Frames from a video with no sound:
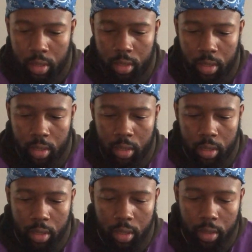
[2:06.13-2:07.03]

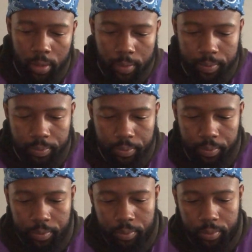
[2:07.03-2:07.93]

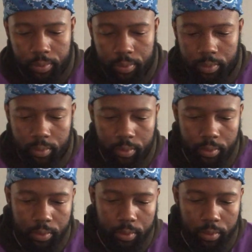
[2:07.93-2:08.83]

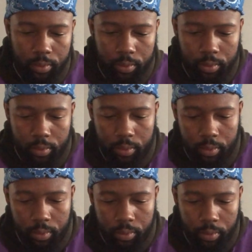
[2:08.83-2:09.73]

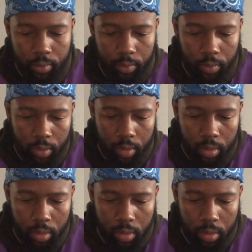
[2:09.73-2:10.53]
(silence)